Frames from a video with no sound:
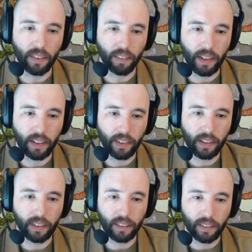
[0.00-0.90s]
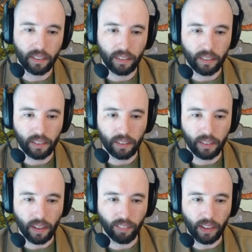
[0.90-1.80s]
right click.
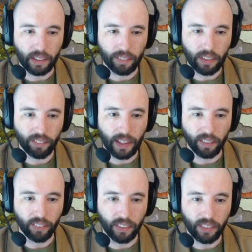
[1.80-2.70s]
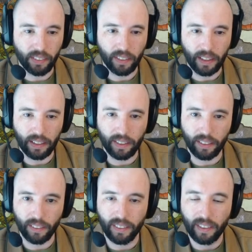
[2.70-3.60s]
Come on, give me the banner, please. Thank
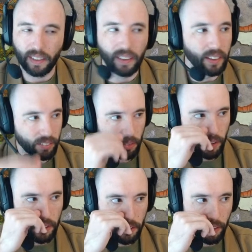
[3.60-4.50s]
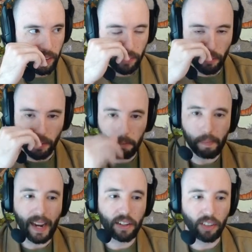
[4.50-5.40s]
you. If we wanted to go like up here, we could
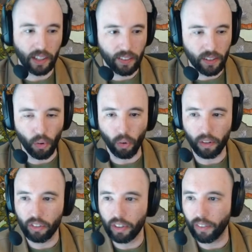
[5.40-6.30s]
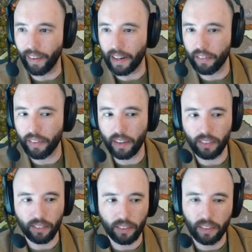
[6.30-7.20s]
match like the orangey red of
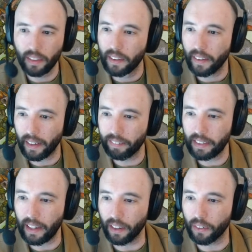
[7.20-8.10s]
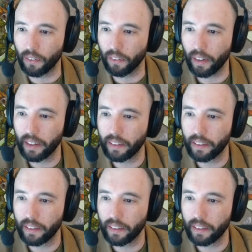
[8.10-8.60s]
this. That could be kind of cool, right?